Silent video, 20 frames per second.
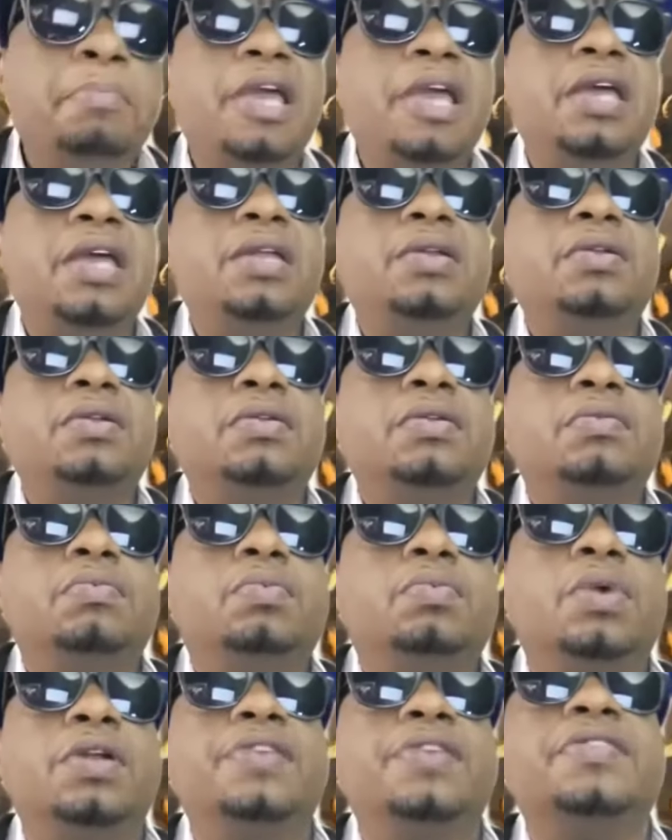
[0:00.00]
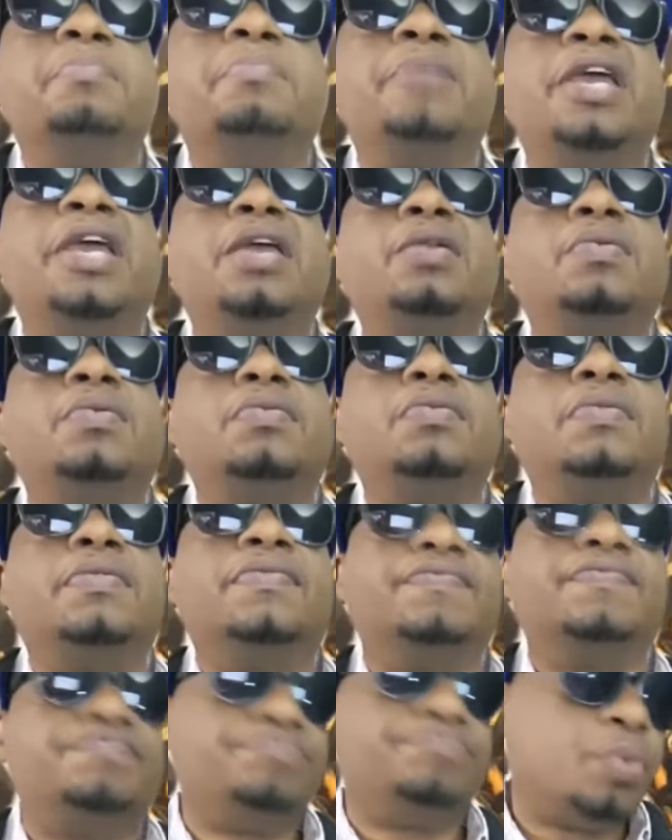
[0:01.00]
the main, one of the main
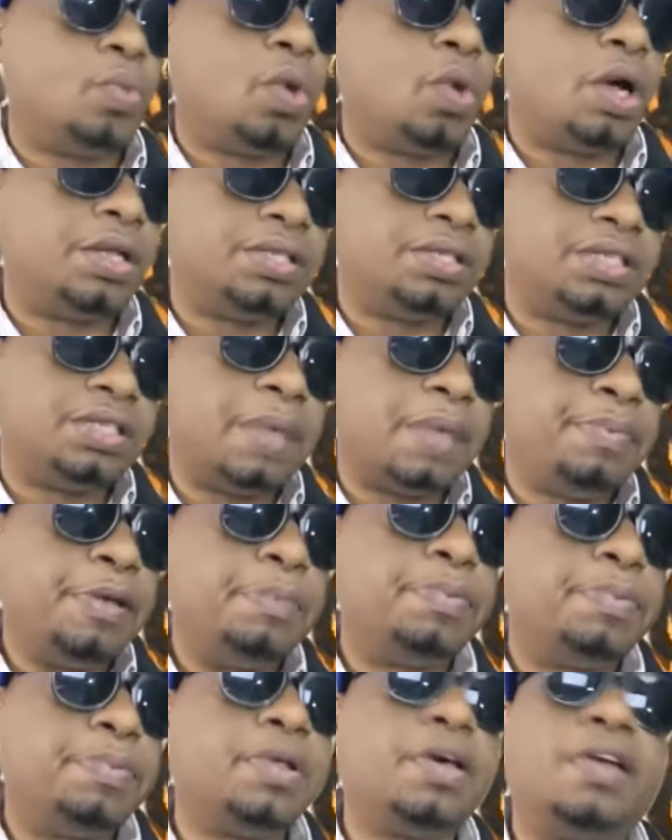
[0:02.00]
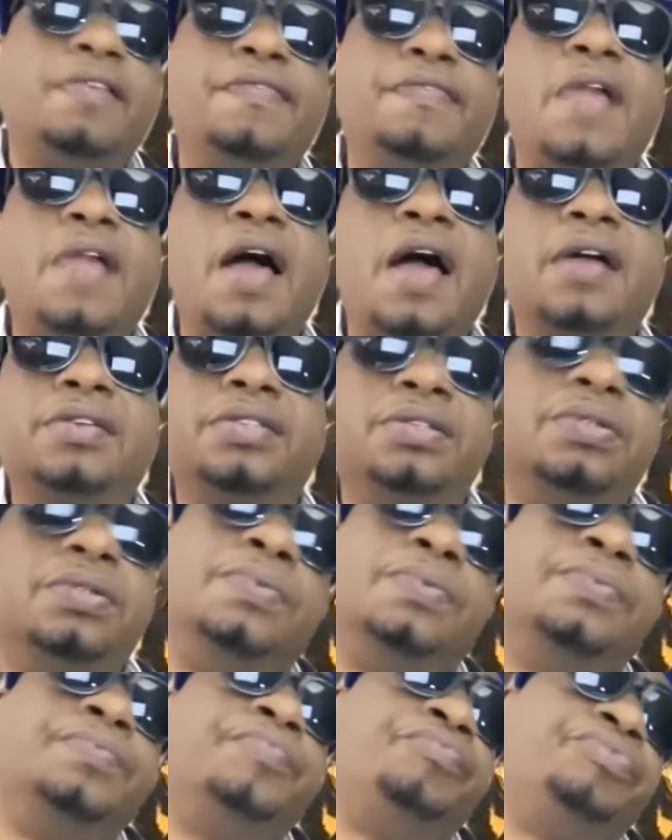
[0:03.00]
ones that people are going to flock
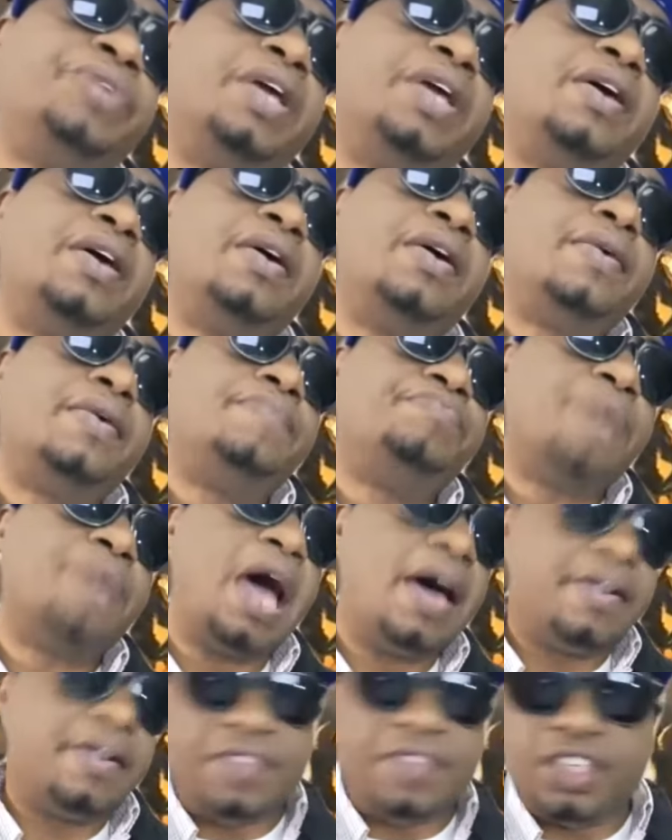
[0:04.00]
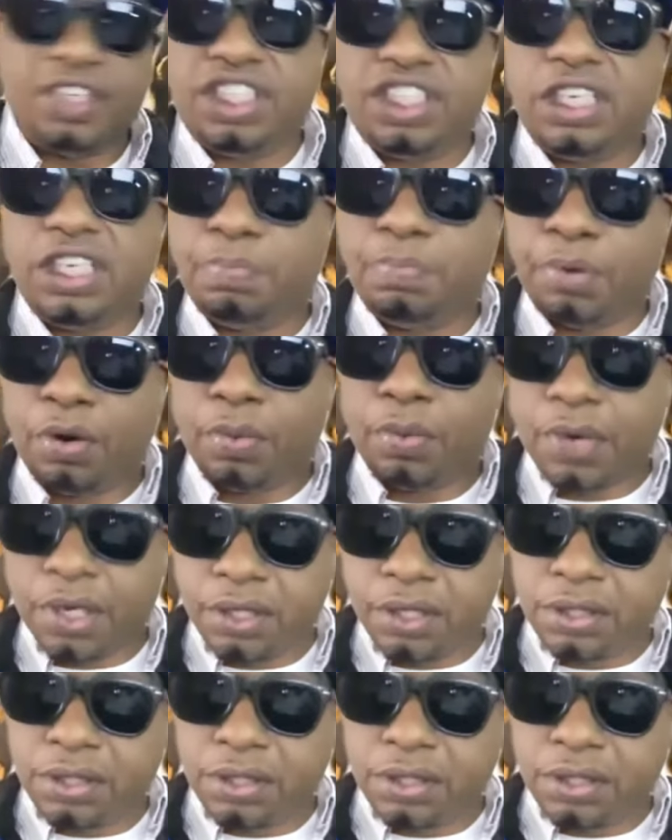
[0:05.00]
to out of the cheaper